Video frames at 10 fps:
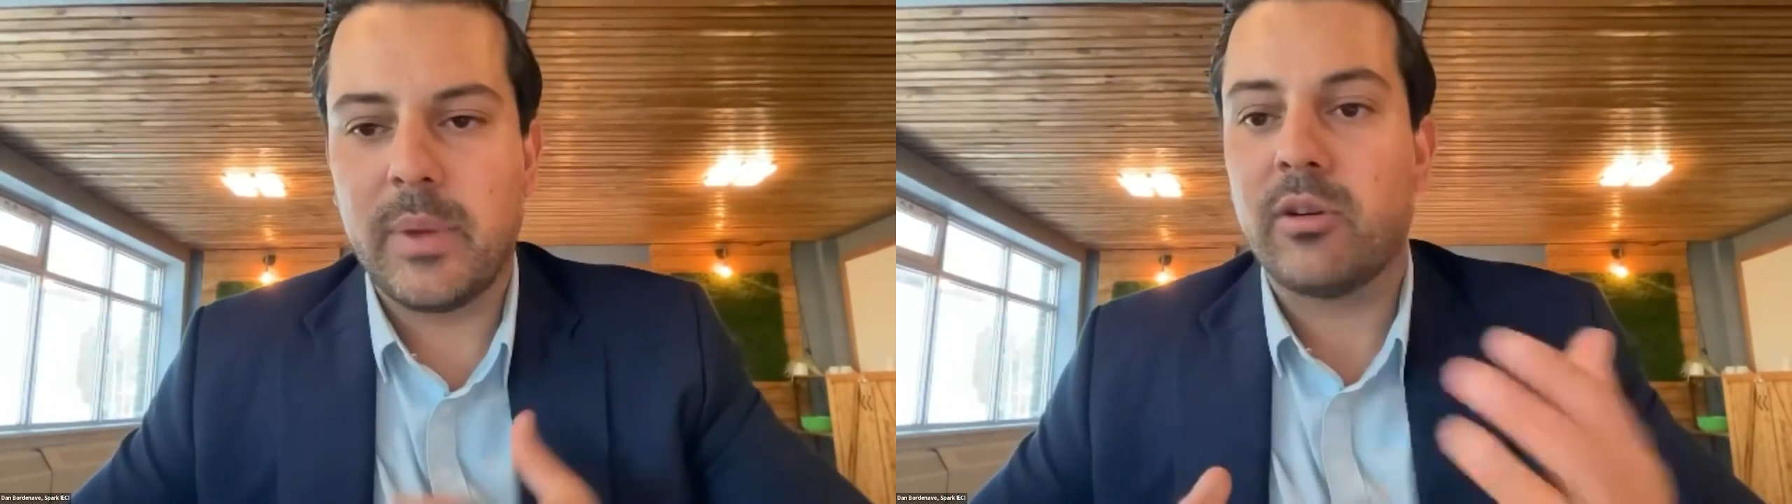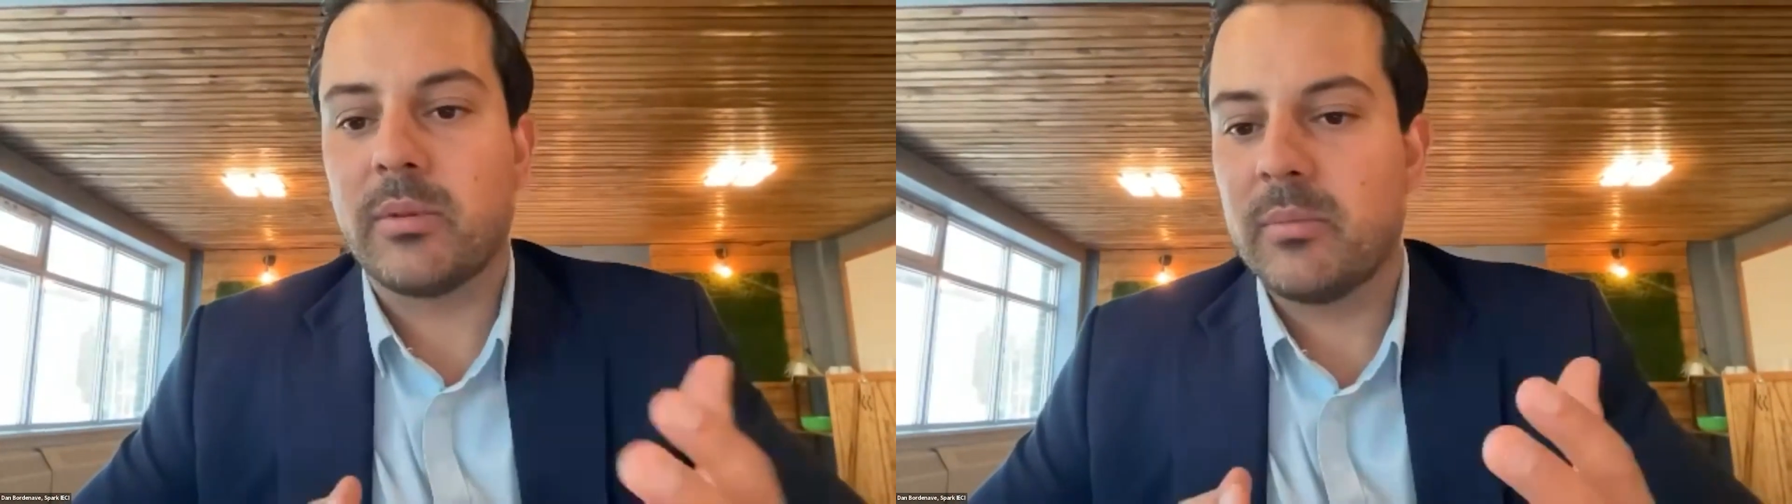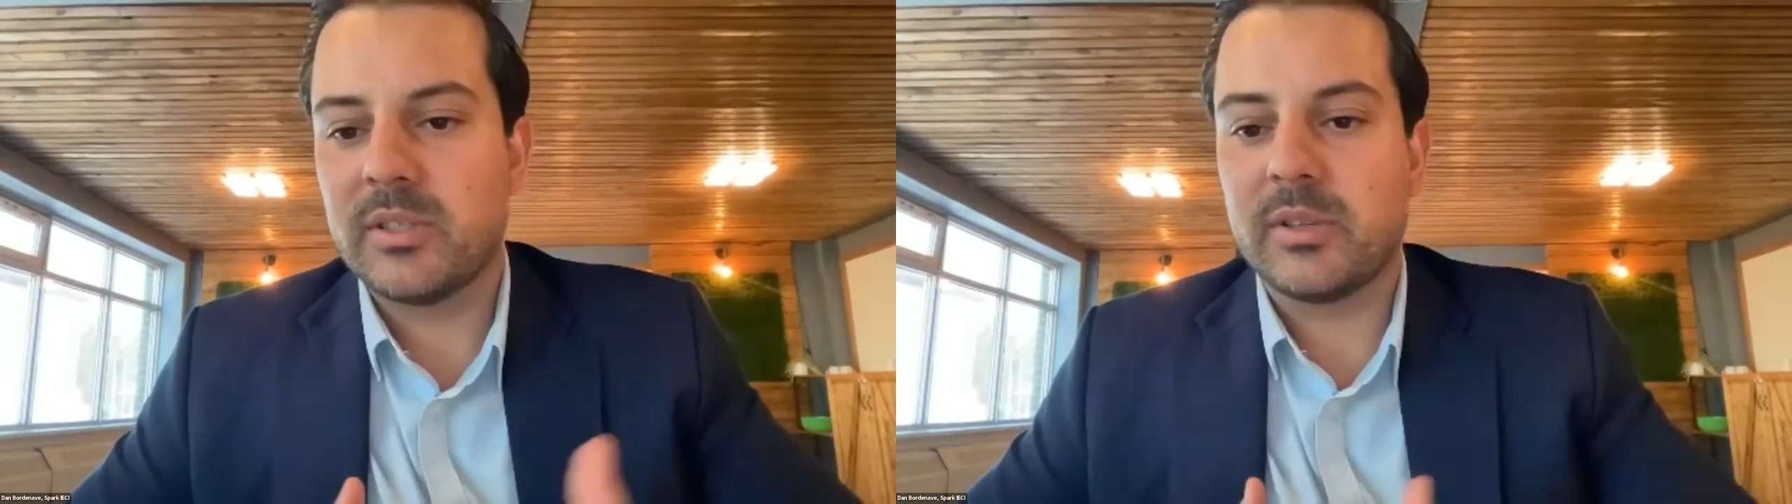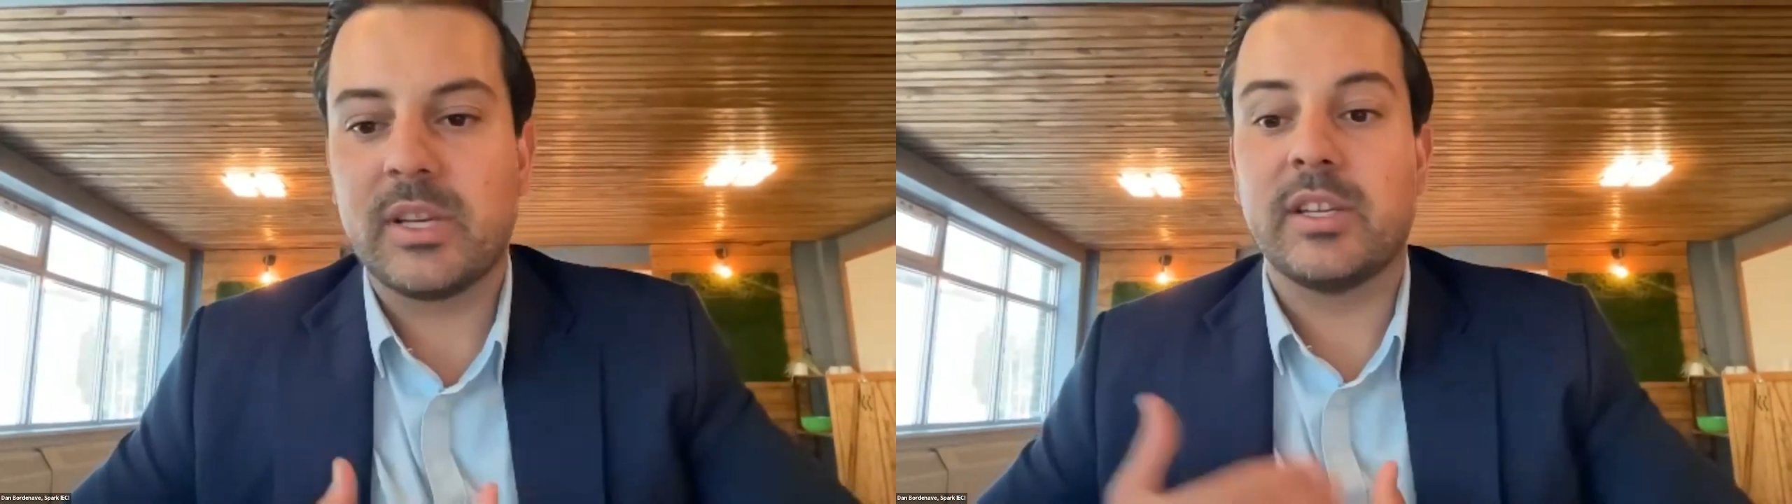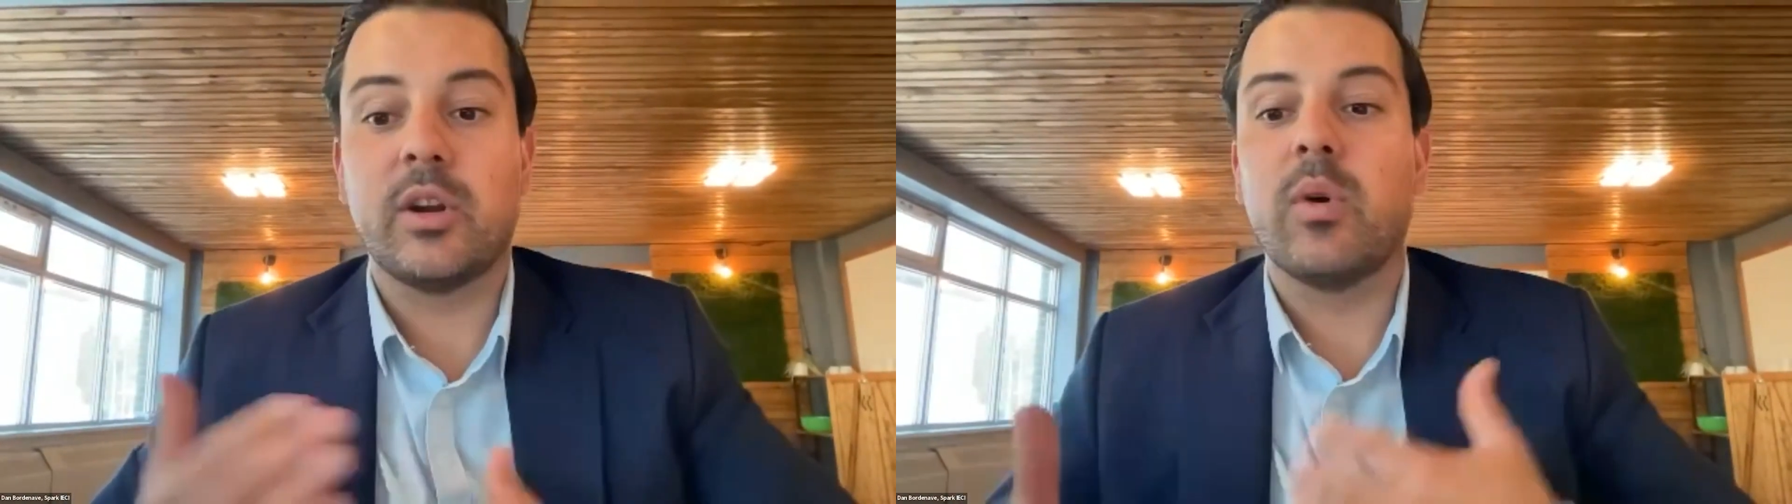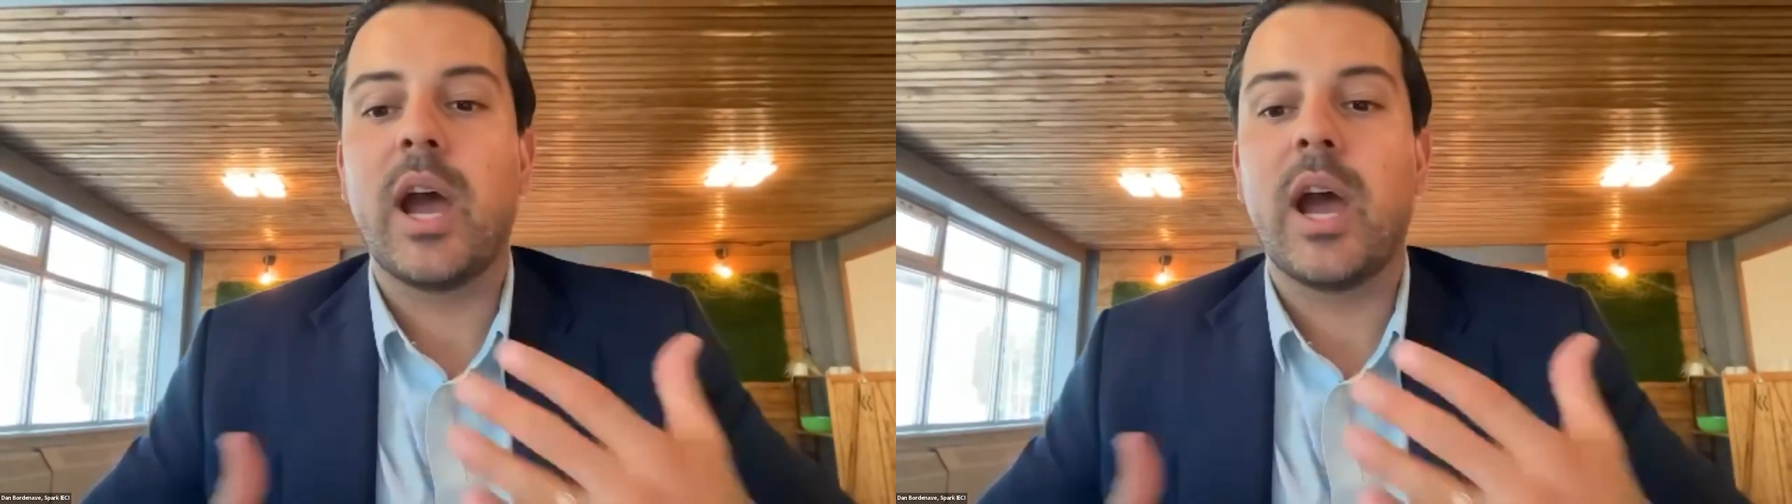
bankrupt the business because they don't